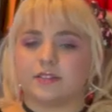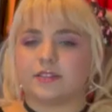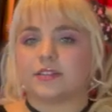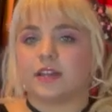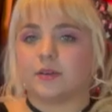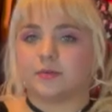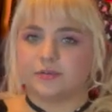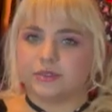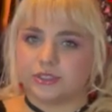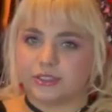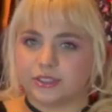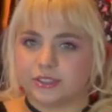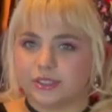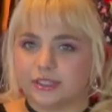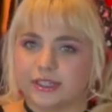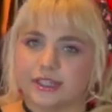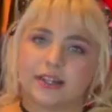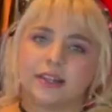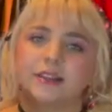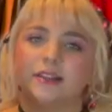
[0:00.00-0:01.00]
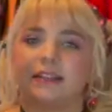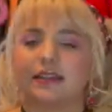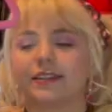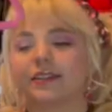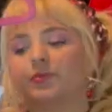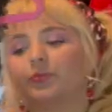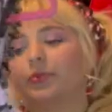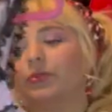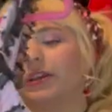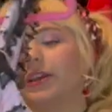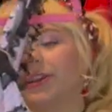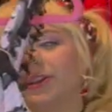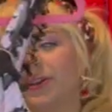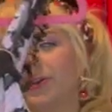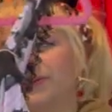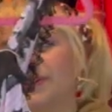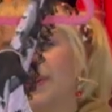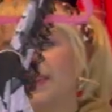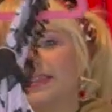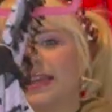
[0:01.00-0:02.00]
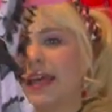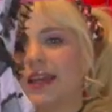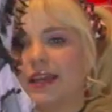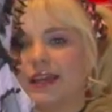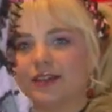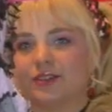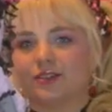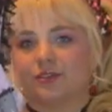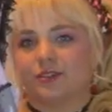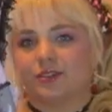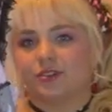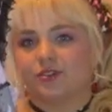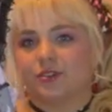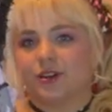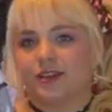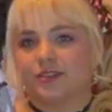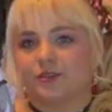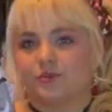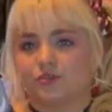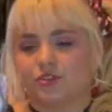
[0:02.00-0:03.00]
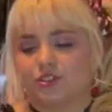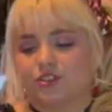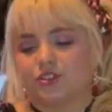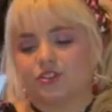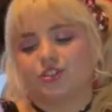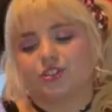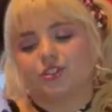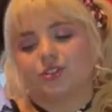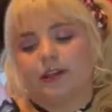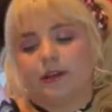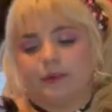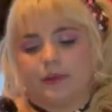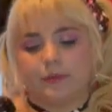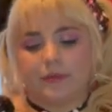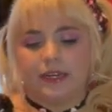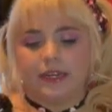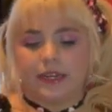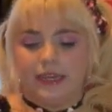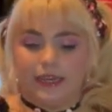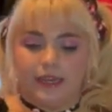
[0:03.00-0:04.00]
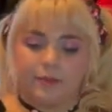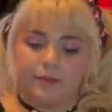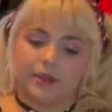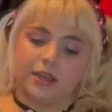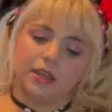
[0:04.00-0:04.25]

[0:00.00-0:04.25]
Tumblr, like spooky cute aesthetic, so this dress is just screaming my name.